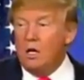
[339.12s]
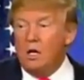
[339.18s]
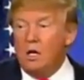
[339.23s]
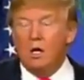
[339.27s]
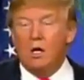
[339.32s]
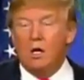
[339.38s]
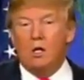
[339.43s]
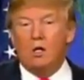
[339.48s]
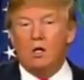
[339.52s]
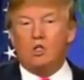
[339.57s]

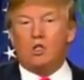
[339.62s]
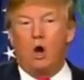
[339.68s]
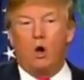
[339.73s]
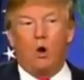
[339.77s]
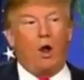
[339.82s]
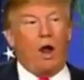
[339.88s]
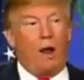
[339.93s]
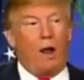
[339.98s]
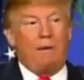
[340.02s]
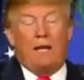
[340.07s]
So,
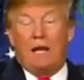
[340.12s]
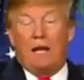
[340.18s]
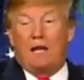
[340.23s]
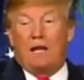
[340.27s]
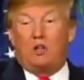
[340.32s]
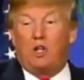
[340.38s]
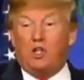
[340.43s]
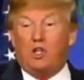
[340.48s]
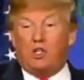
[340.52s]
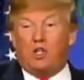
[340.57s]
I mean, like,
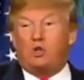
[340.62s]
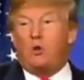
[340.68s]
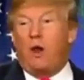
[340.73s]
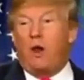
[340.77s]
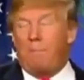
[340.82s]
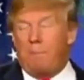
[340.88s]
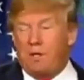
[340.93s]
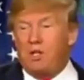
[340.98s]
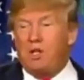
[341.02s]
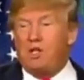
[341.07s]
this is great,
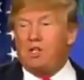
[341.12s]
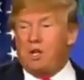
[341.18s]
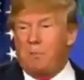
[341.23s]
but this is a